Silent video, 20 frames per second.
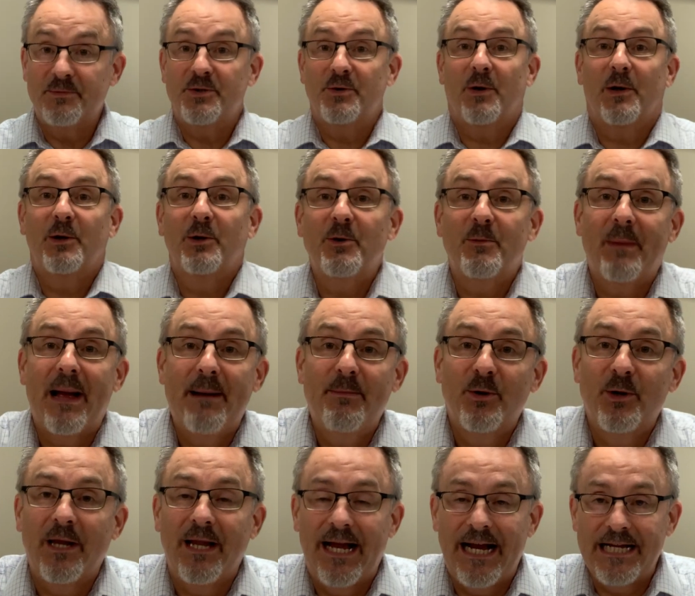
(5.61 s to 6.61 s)
to our Luke
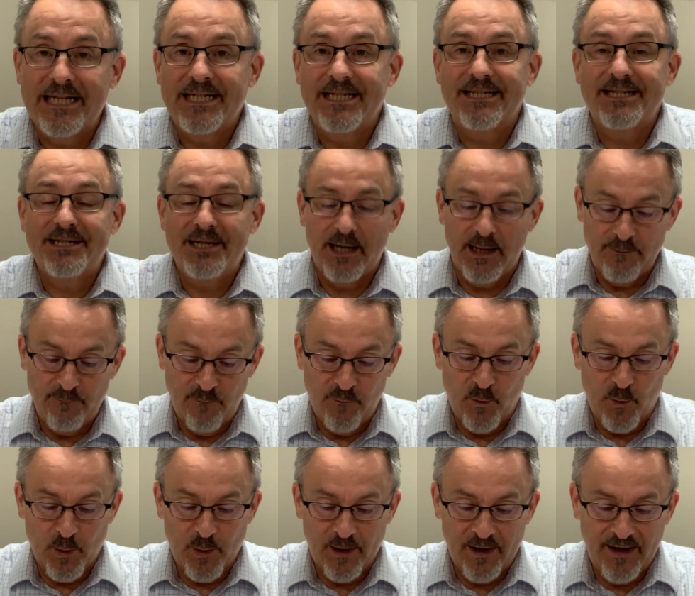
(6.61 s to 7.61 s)
Bible class. It's time
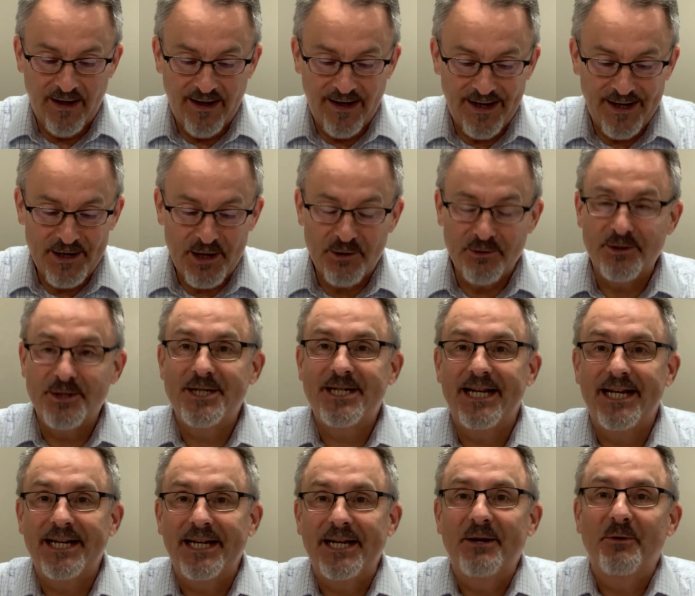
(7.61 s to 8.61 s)
for another
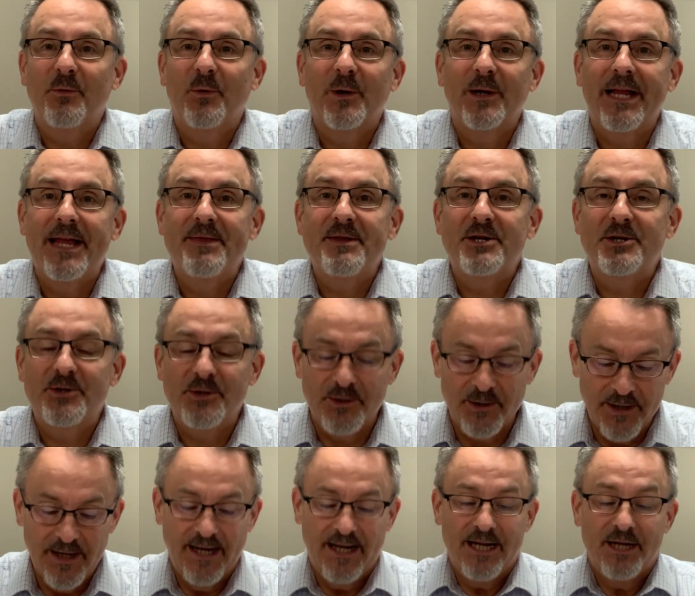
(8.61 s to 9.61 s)
study. We're glad that
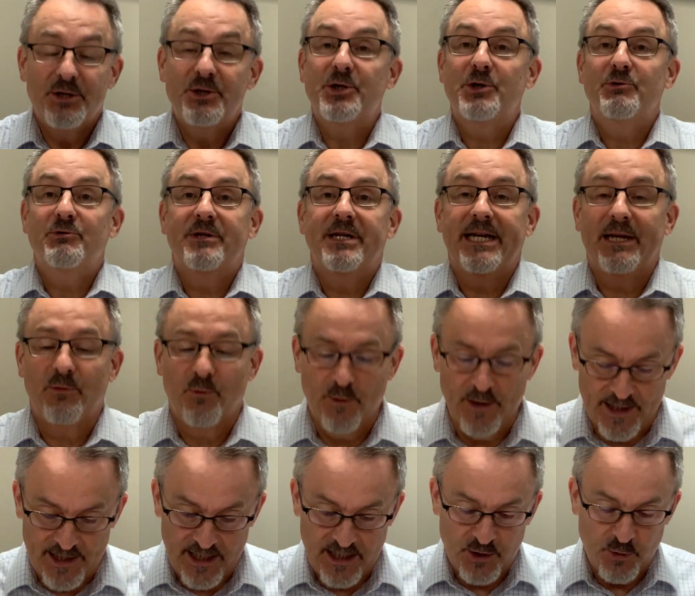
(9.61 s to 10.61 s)
you're tuned in
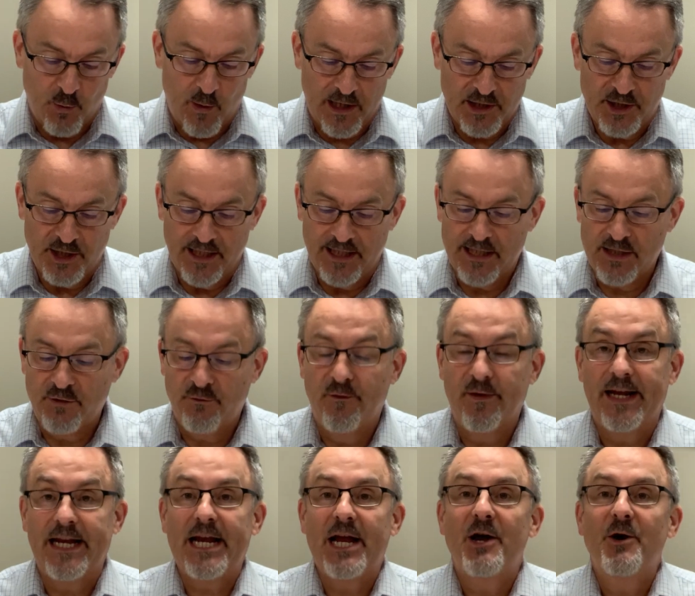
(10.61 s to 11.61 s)
with us watching this
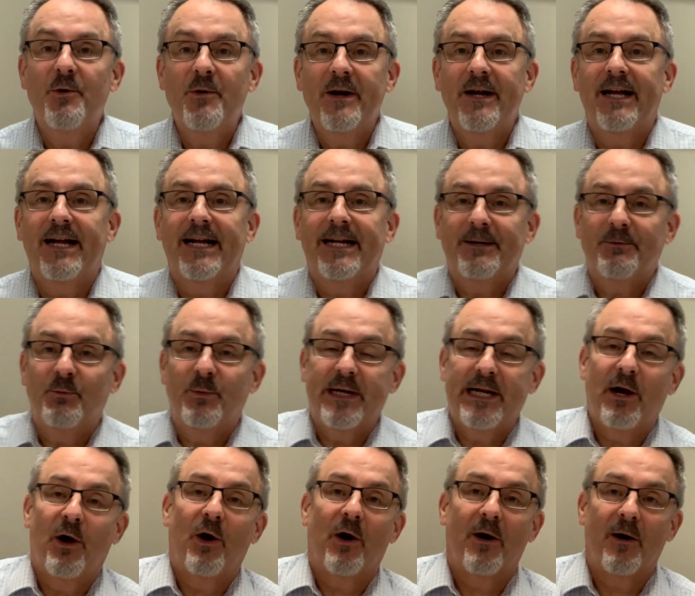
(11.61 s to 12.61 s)
video.
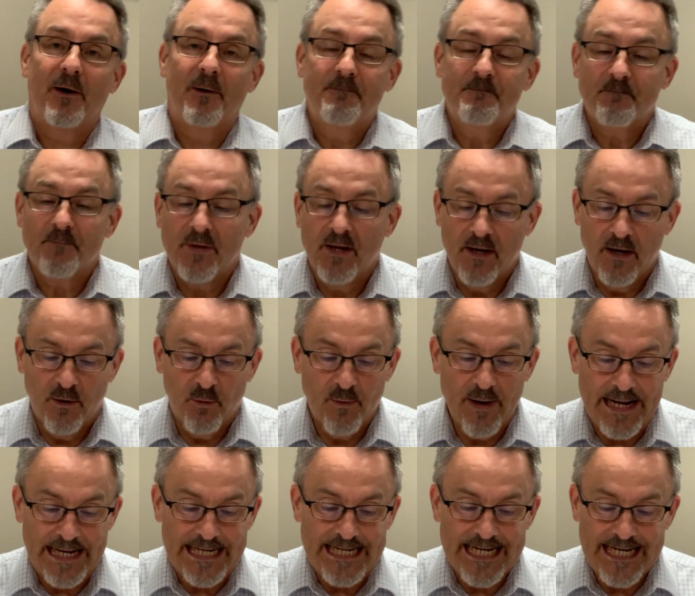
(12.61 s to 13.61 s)
We are
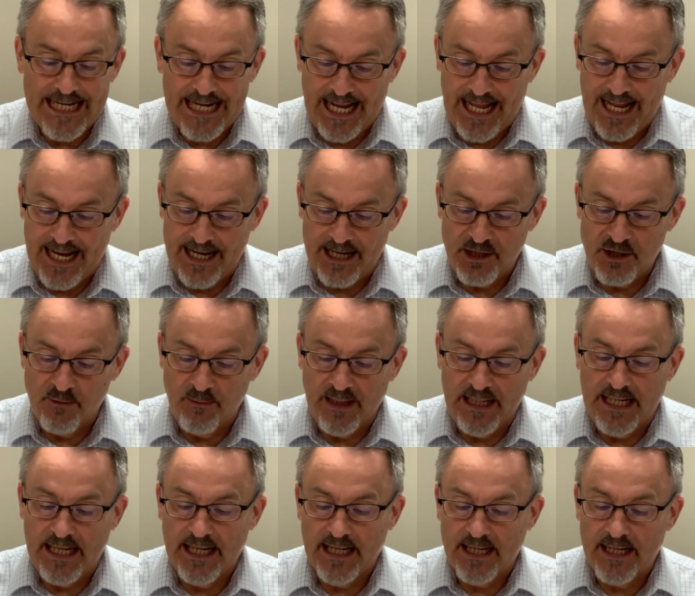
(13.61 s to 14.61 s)
ready today to
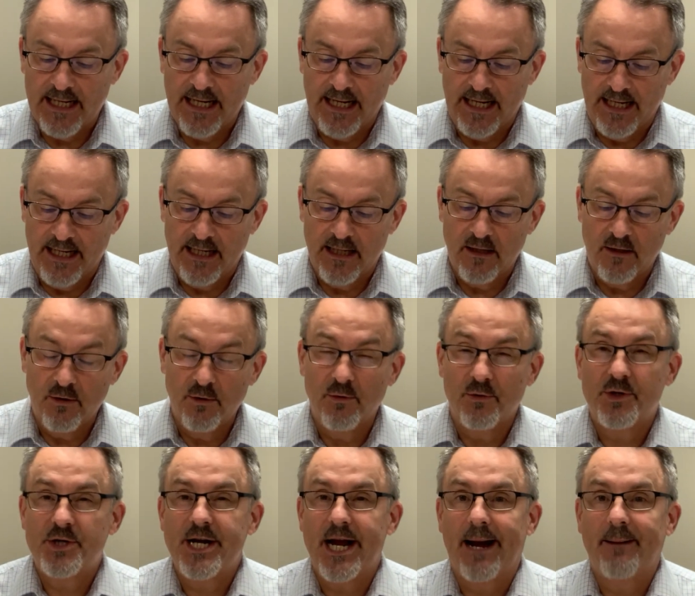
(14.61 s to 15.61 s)
begin in Luke
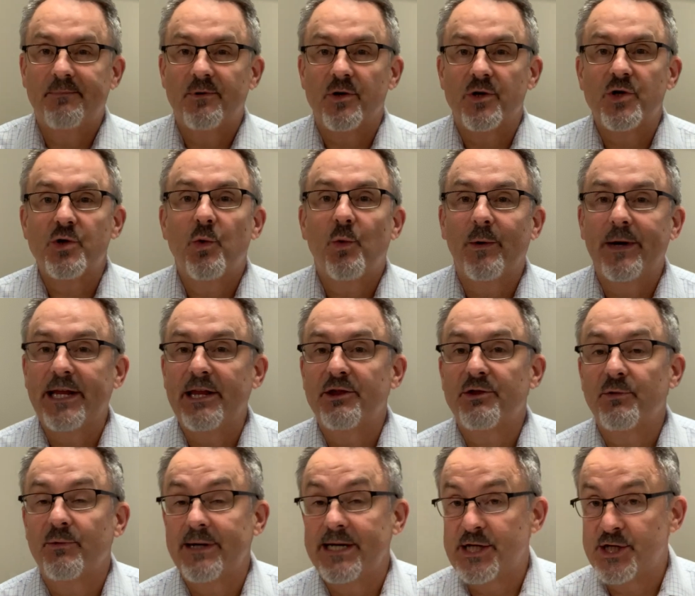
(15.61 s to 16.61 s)
chapter
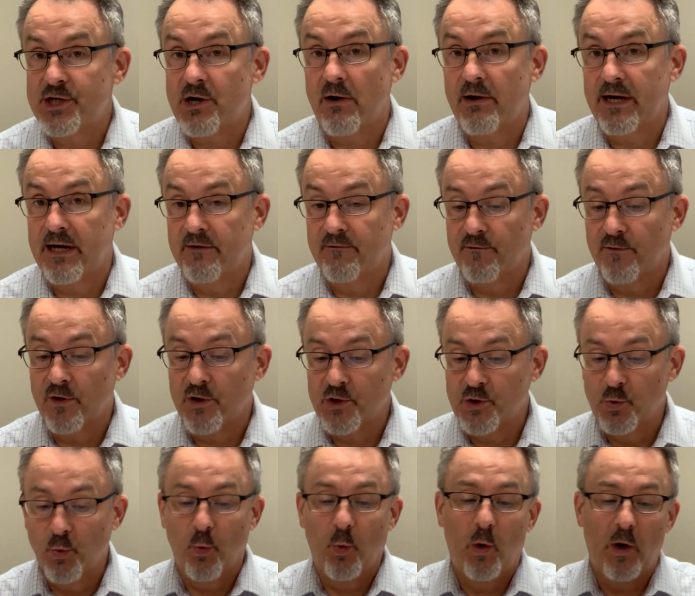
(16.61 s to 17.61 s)
23, starting in
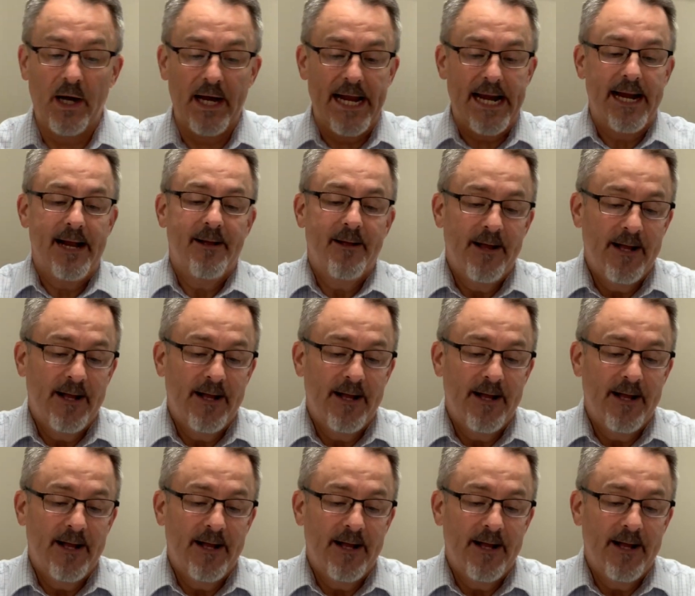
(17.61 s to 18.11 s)
verse 1.